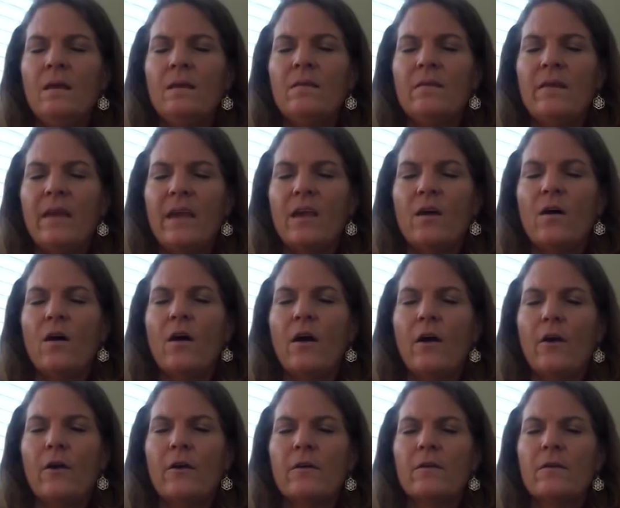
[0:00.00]
They
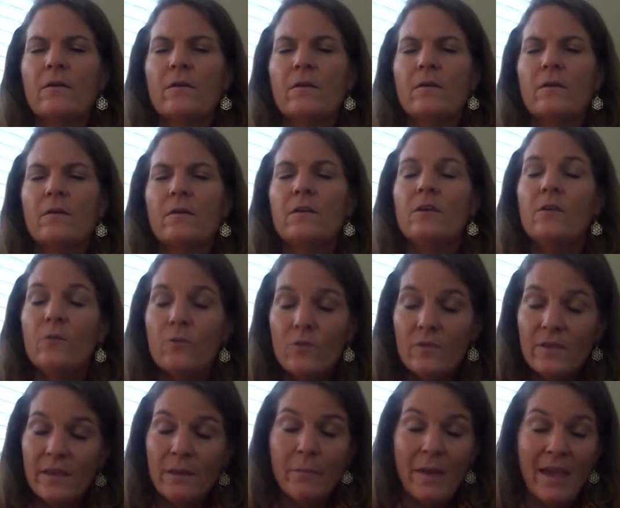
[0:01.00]
are
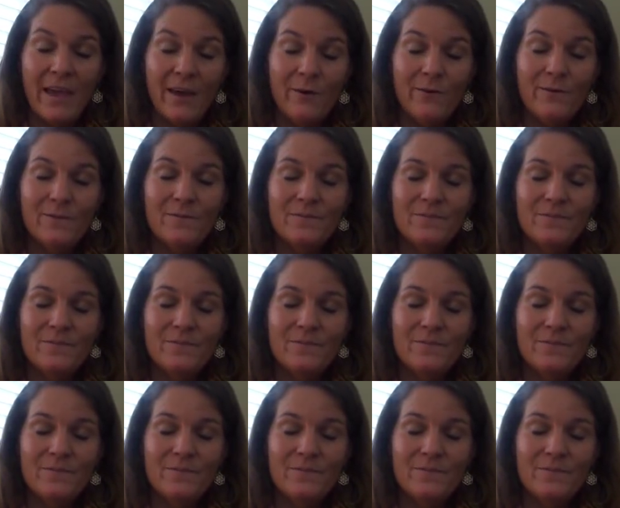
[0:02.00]
usually male.